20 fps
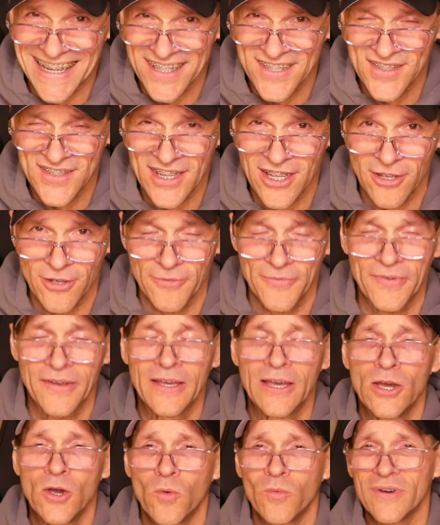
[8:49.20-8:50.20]
self,
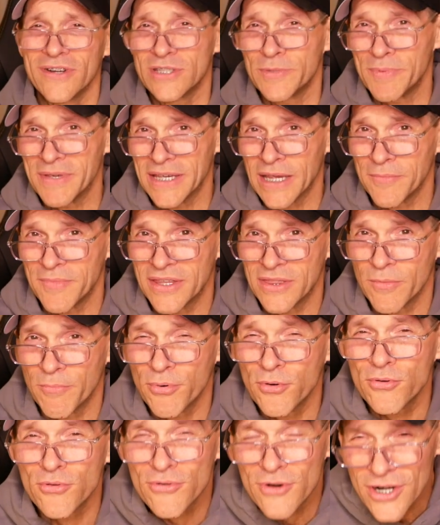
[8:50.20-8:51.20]
where it's becoming the
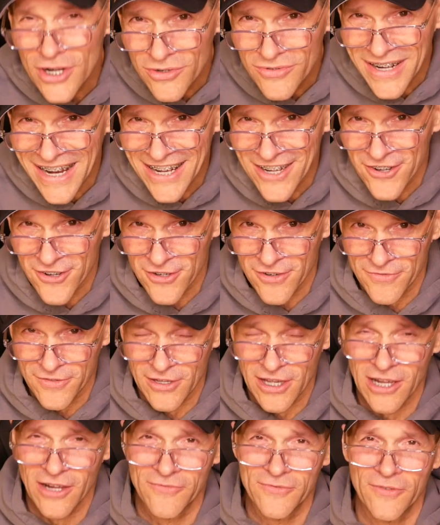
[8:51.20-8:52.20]
pronator of
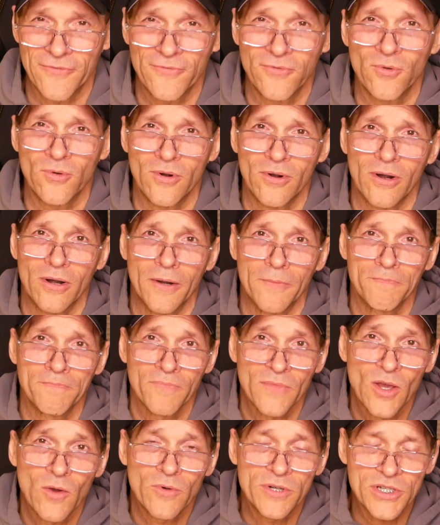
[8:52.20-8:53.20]
the, of the forearm,
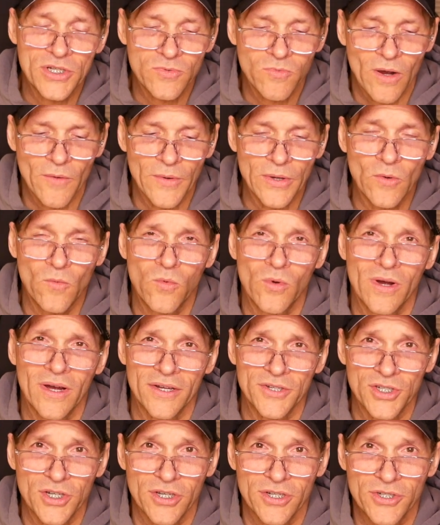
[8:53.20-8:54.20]
which is what we
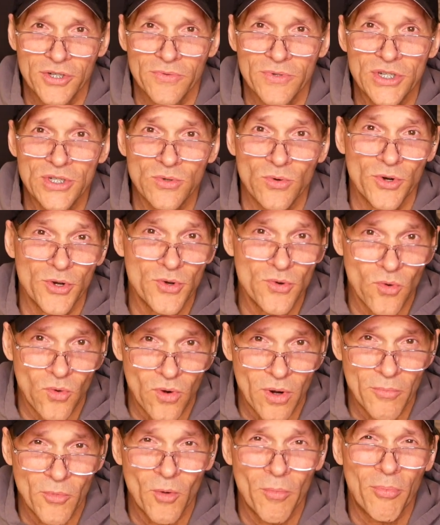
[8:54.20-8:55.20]
want to, to restore
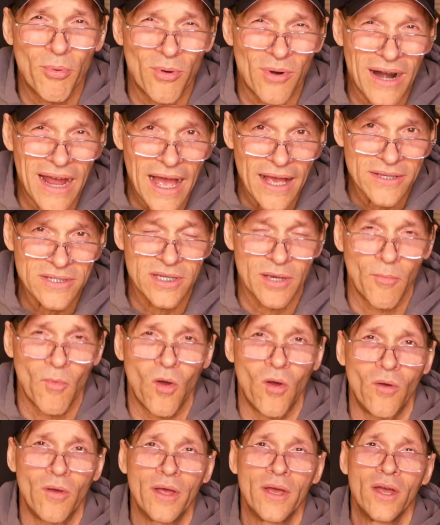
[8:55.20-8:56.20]
normal
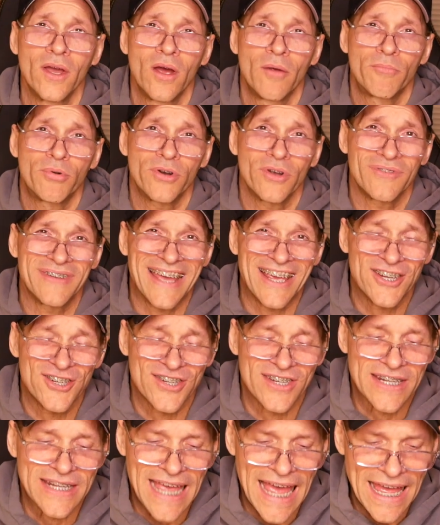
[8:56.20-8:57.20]
proximal
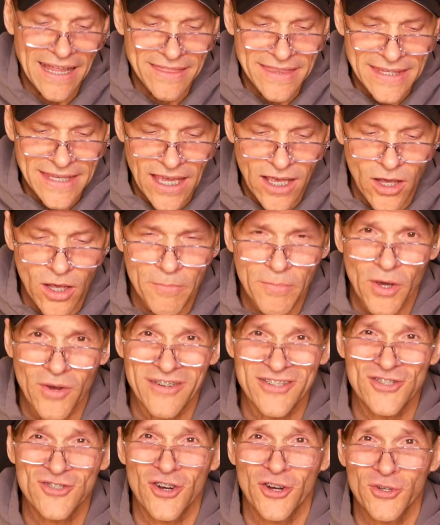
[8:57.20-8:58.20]
pronation at the elbow
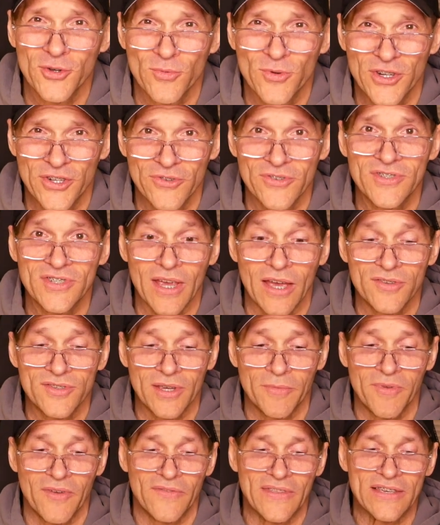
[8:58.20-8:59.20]
and start to reduce
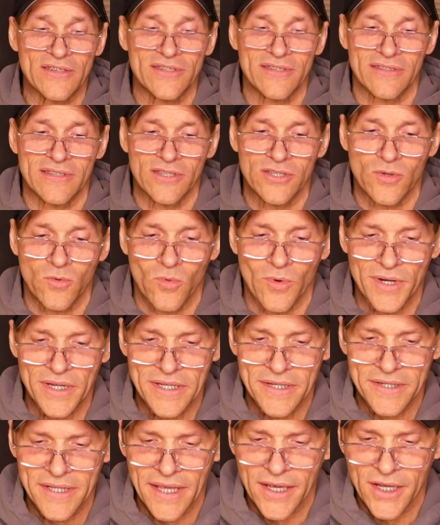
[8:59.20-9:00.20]
some of this, this
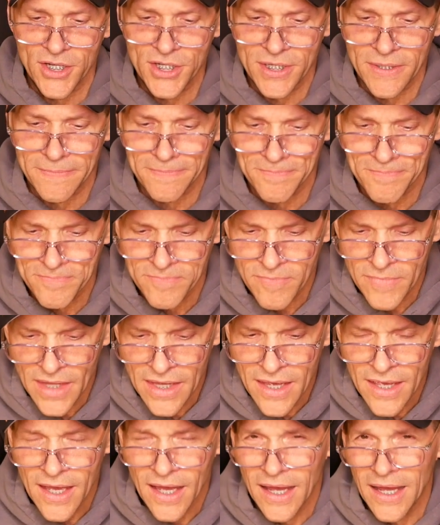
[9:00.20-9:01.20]
orientation.
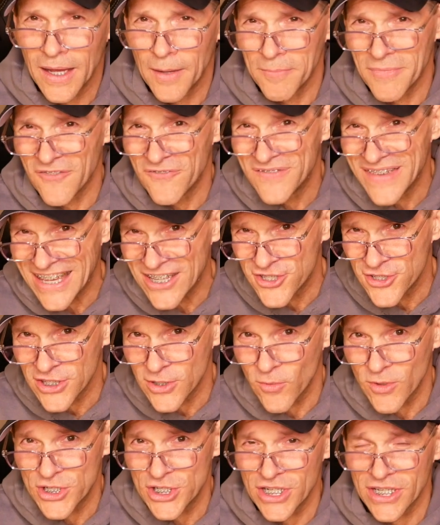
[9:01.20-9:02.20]
Um, eventually
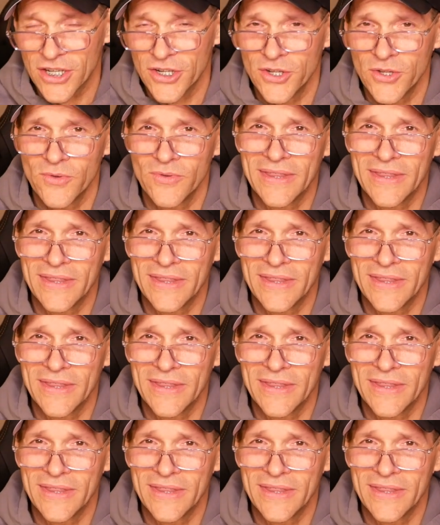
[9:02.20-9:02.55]
what you can do